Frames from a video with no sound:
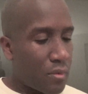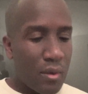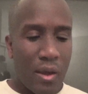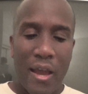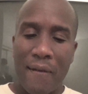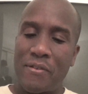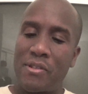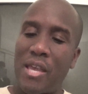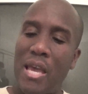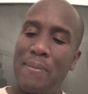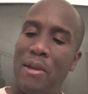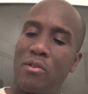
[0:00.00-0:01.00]
I have this
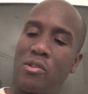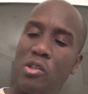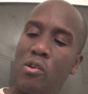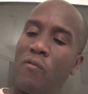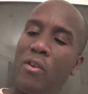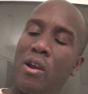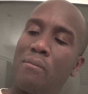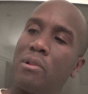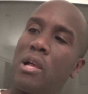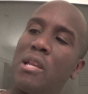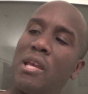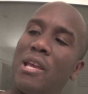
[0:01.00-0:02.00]
game here too, very
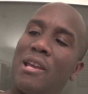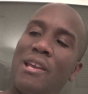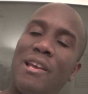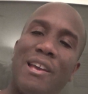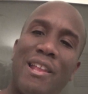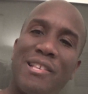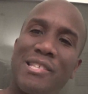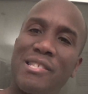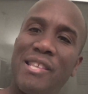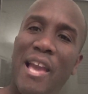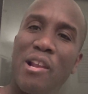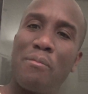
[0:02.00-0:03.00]
bloody, and this is
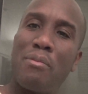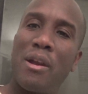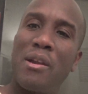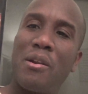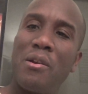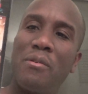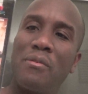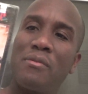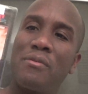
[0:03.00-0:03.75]
Nano Breaker.